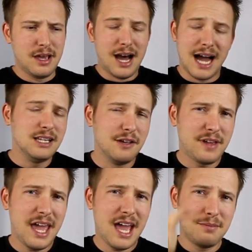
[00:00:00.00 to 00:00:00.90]
High lift
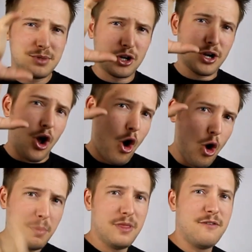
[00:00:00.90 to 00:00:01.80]
cams are going to
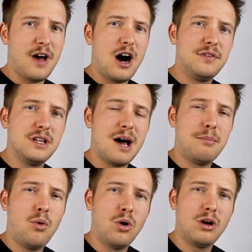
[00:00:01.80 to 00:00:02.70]
open the valve a lot
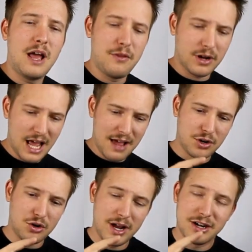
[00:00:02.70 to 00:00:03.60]
more, and they're going to have
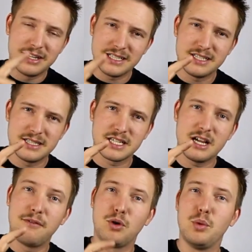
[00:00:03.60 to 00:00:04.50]
a greater distance to
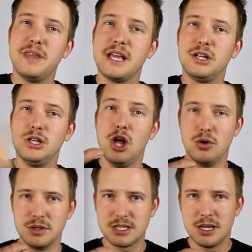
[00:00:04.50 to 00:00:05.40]
cover when they
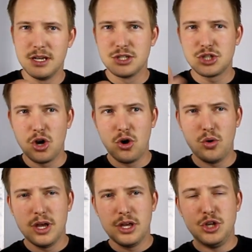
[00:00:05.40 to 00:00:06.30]
close.
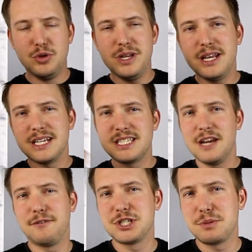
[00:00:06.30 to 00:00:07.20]
So you need a
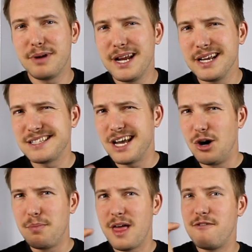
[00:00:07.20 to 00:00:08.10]
stiffer spring to
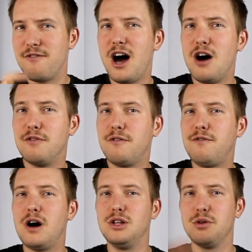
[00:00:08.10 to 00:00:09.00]
help that valve
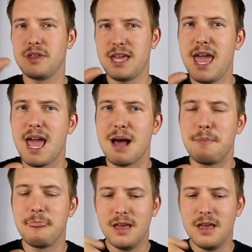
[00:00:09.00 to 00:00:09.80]
follow the cam.